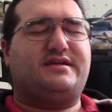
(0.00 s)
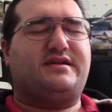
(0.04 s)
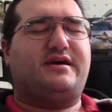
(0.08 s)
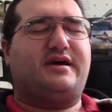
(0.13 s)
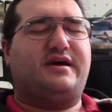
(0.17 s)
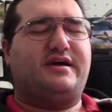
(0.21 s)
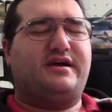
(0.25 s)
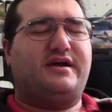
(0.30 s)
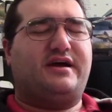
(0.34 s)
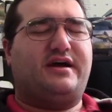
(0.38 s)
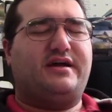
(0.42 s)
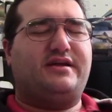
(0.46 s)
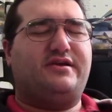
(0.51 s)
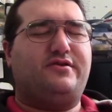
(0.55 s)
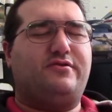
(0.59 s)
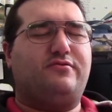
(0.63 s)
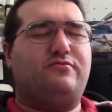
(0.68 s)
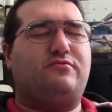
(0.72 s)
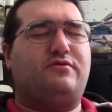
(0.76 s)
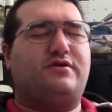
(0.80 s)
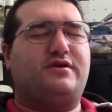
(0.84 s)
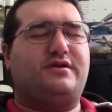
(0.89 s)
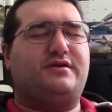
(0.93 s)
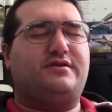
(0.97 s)
I do
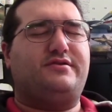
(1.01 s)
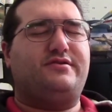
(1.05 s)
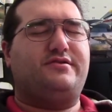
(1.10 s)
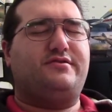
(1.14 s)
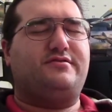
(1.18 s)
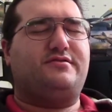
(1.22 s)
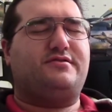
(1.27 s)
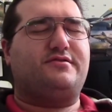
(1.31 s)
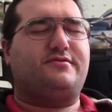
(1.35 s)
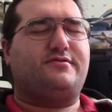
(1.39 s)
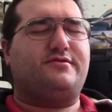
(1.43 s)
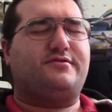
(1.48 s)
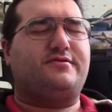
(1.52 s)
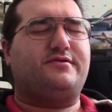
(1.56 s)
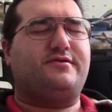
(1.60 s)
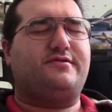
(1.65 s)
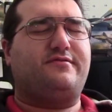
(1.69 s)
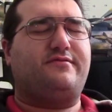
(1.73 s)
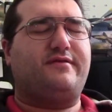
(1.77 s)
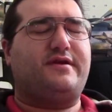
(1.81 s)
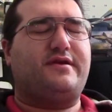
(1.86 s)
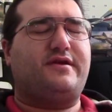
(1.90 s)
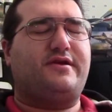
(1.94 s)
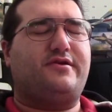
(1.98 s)
want to do tutorial
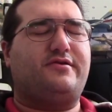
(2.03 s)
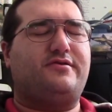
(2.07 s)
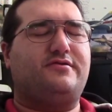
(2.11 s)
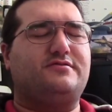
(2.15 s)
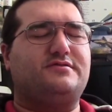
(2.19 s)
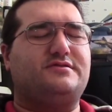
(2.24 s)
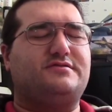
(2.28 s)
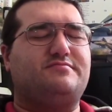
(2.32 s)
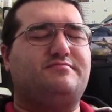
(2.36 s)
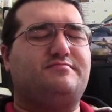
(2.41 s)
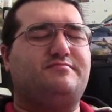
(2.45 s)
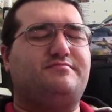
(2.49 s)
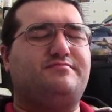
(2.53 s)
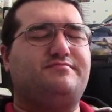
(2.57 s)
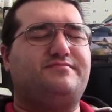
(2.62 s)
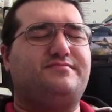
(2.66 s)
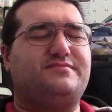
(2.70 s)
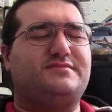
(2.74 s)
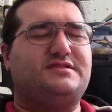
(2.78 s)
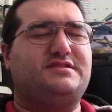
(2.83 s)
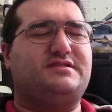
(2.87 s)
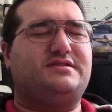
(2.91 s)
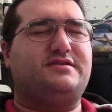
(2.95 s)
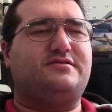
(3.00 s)
videos
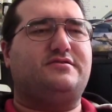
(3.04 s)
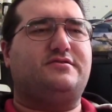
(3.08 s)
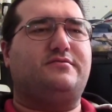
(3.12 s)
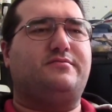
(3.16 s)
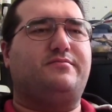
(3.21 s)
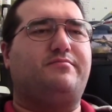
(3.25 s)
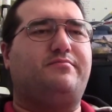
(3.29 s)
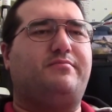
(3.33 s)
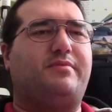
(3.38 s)
still,